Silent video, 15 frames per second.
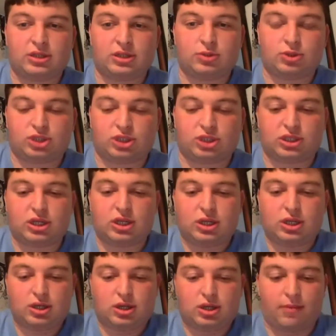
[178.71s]
It was just
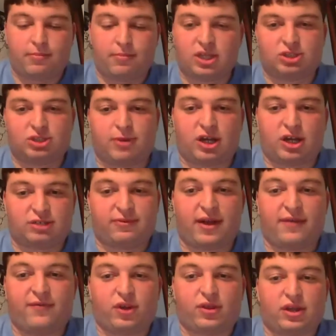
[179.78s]
a mishmash of
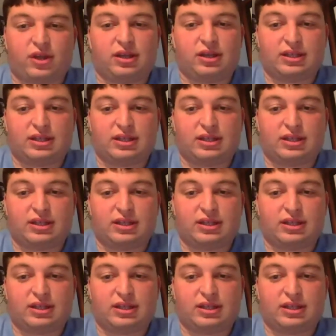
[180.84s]
everything,